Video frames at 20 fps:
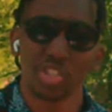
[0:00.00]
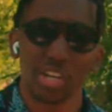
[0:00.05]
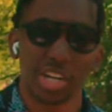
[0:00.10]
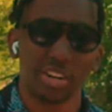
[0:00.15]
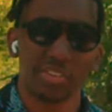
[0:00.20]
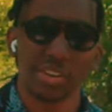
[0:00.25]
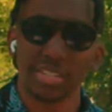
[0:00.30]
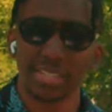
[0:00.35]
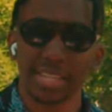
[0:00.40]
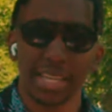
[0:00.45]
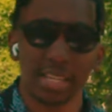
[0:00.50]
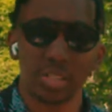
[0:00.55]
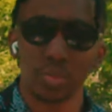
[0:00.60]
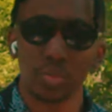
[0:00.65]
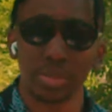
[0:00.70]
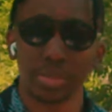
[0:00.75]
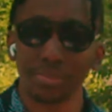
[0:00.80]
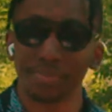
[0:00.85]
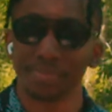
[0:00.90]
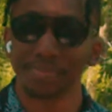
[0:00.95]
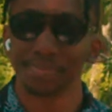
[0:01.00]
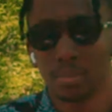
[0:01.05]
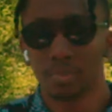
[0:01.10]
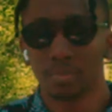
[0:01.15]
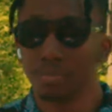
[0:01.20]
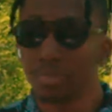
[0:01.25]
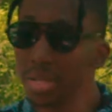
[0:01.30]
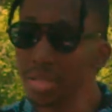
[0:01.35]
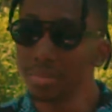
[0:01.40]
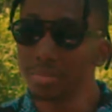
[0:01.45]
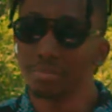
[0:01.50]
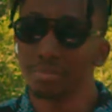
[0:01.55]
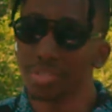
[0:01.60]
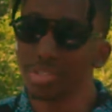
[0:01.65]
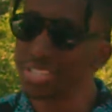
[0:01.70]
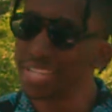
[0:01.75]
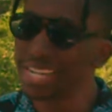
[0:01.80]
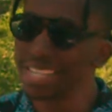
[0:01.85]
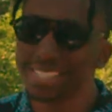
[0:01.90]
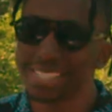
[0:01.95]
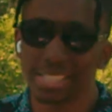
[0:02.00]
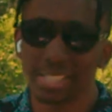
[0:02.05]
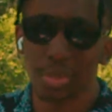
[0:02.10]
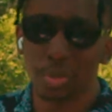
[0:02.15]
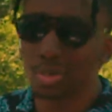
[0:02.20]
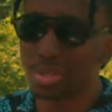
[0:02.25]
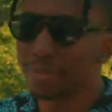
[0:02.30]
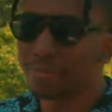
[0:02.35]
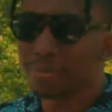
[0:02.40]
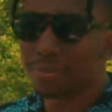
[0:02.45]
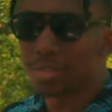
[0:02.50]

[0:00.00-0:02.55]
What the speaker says: try to race against one. But Mercedes is a whole different